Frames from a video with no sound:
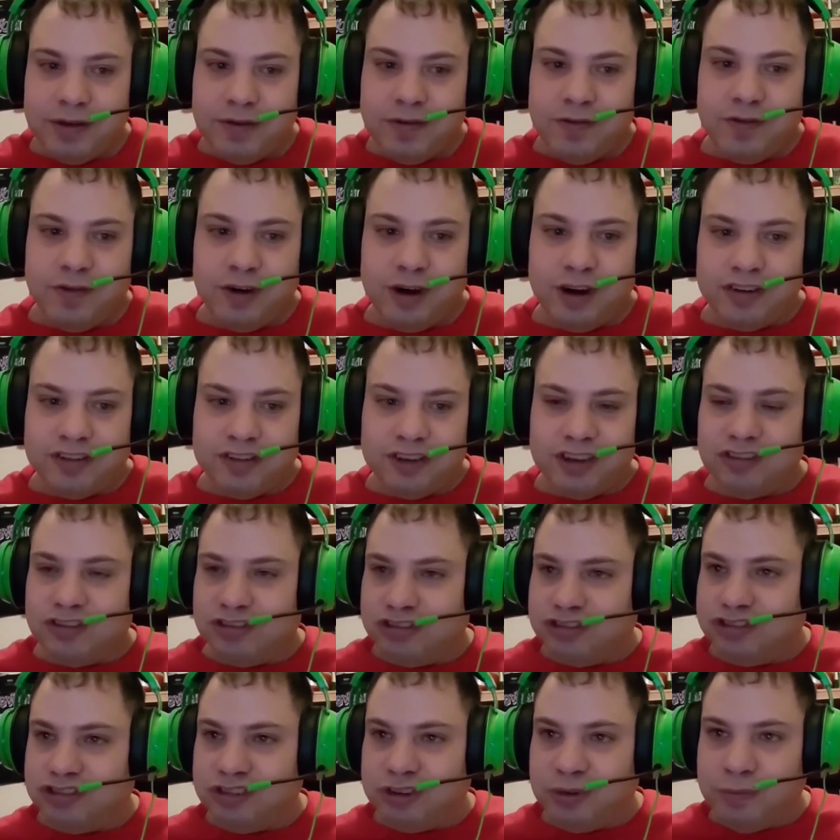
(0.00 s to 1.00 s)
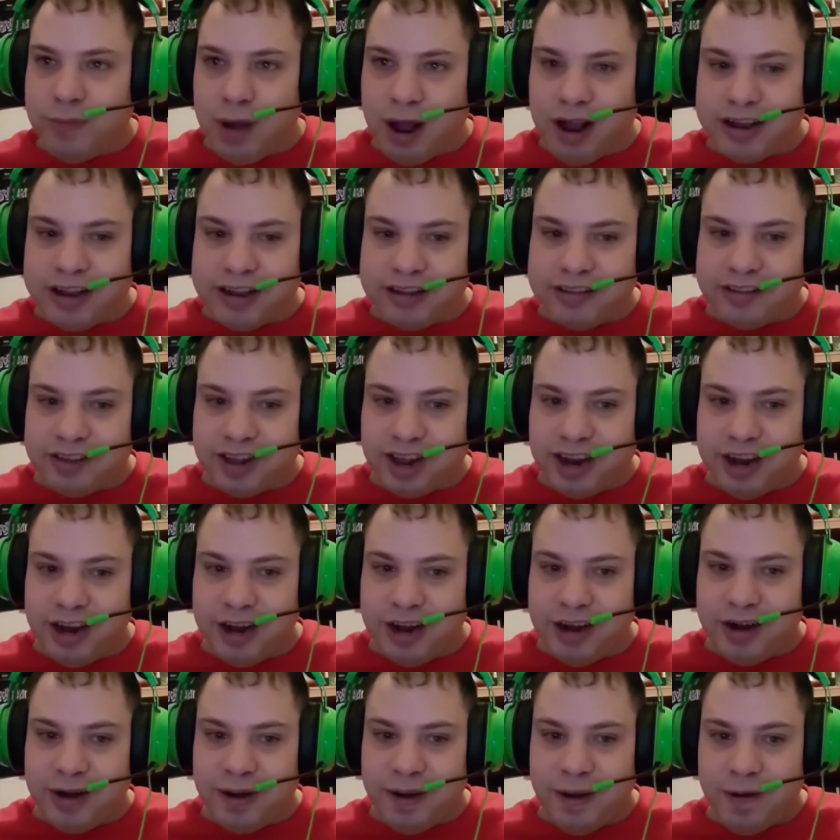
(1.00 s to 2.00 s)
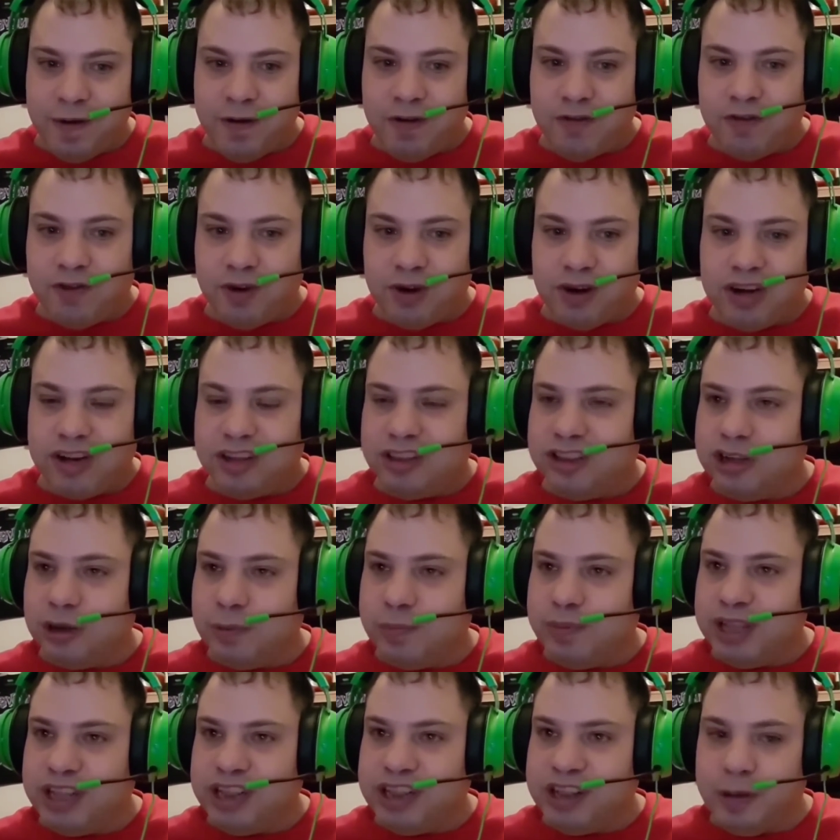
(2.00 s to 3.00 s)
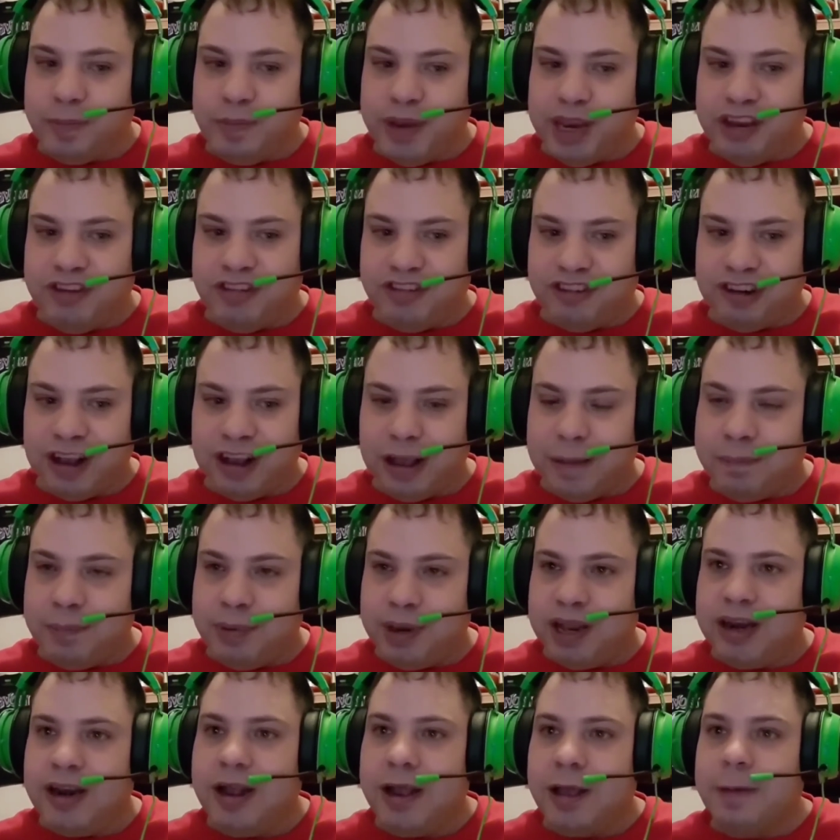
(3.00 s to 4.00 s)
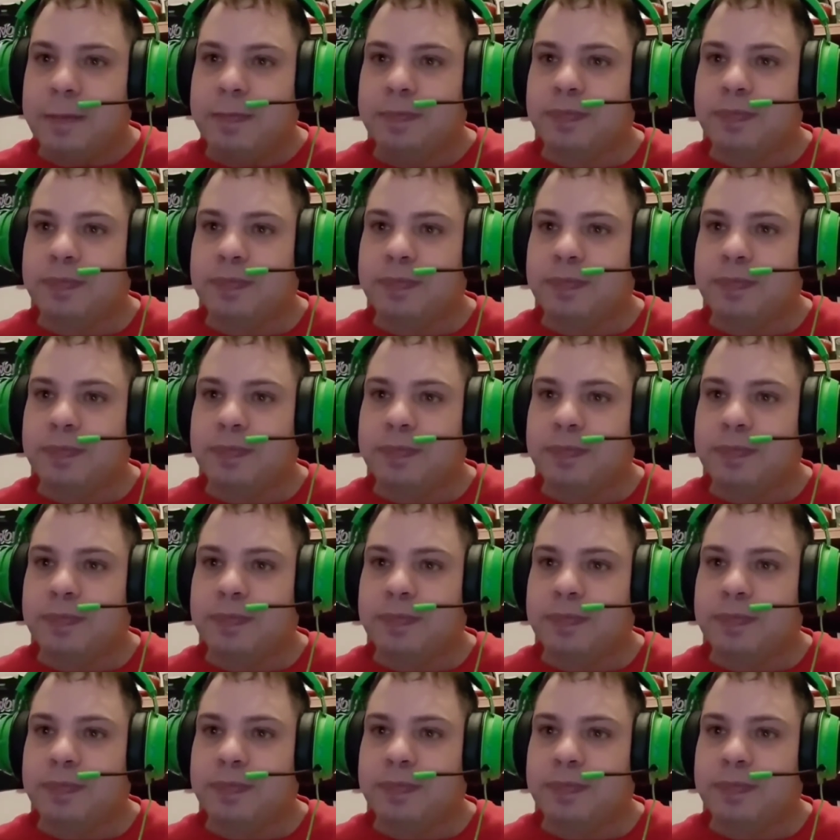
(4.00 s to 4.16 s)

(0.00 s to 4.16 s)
versus Drew McIntyre for the WWE champion,